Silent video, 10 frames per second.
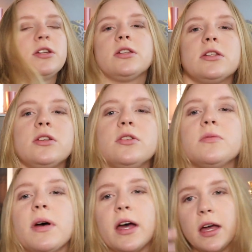just use
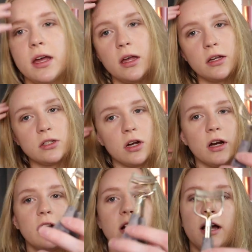my
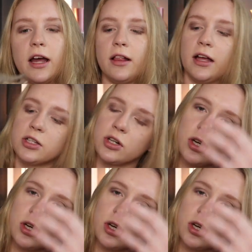Tarte eyelash